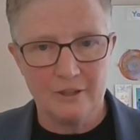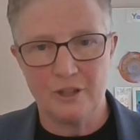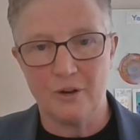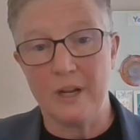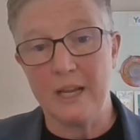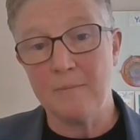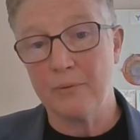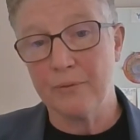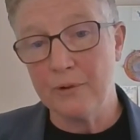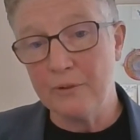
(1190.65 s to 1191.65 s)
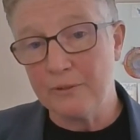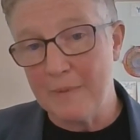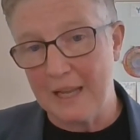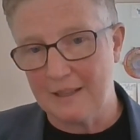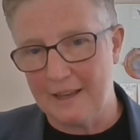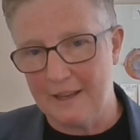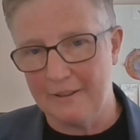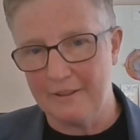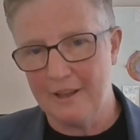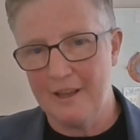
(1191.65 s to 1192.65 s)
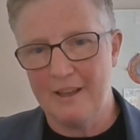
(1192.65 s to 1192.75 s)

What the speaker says: showed improved mental health